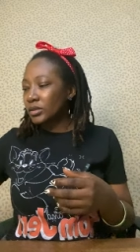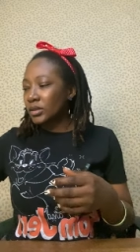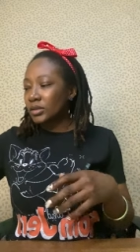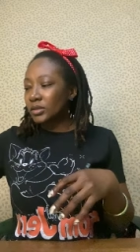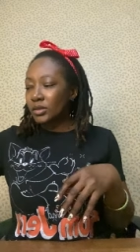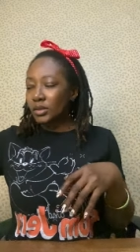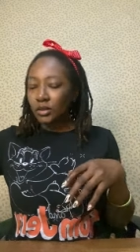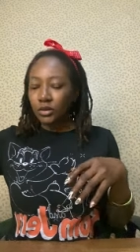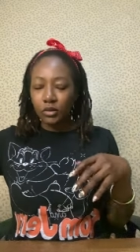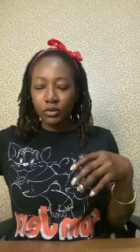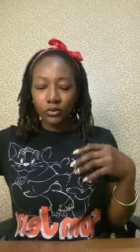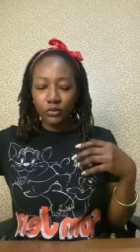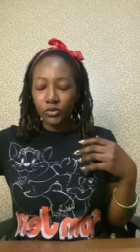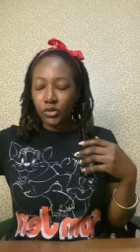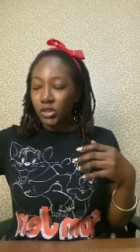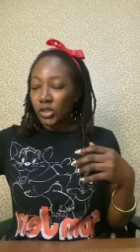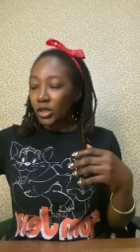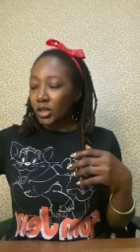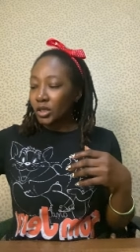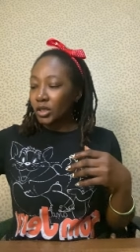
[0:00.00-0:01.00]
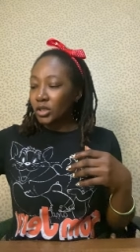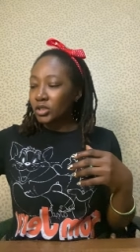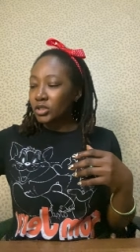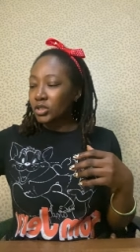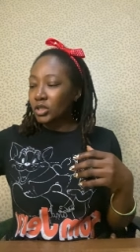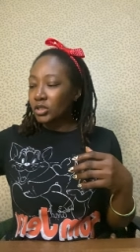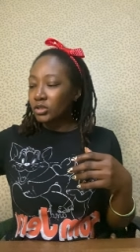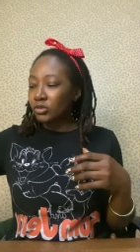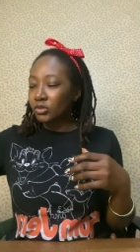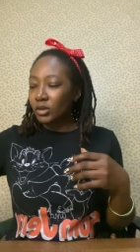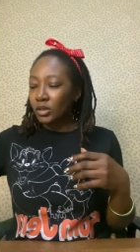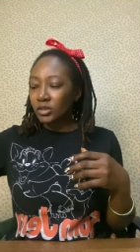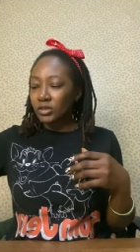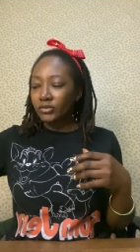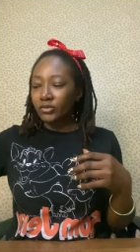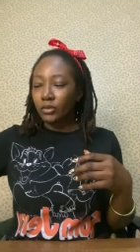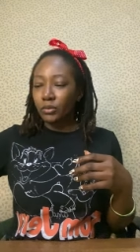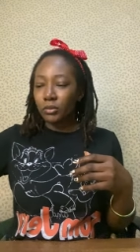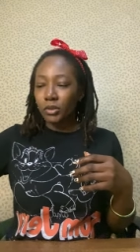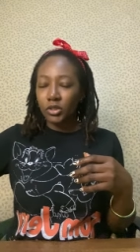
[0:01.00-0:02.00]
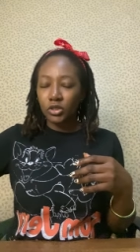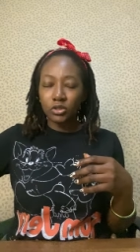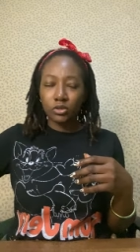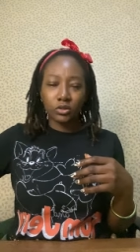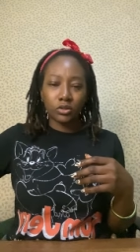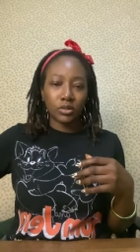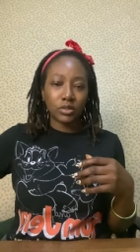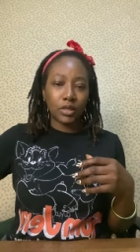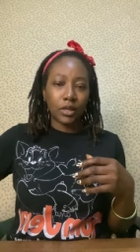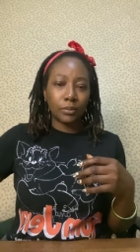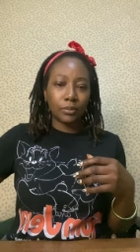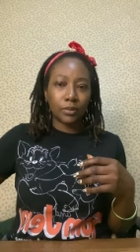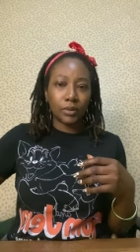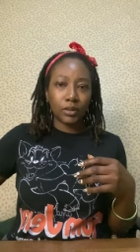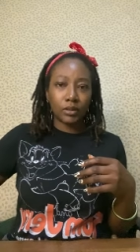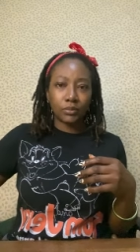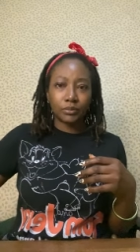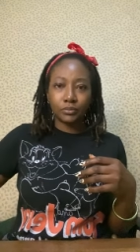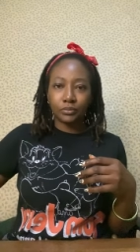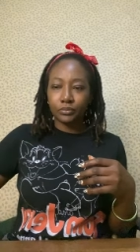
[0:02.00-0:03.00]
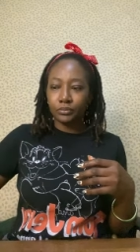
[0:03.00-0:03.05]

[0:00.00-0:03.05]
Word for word: There's a lot of change and transformations happening.